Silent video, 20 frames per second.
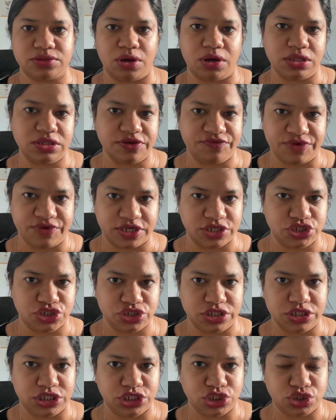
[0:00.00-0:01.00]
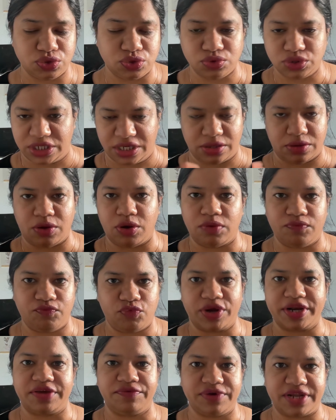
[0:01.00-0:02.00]
all the functional issues and
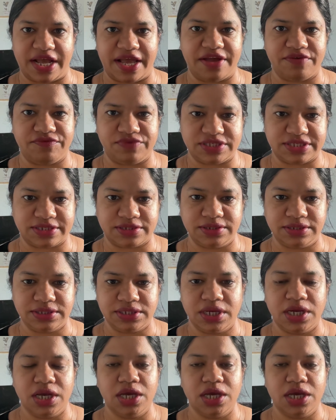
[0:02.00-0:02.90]
whatever I have discussed.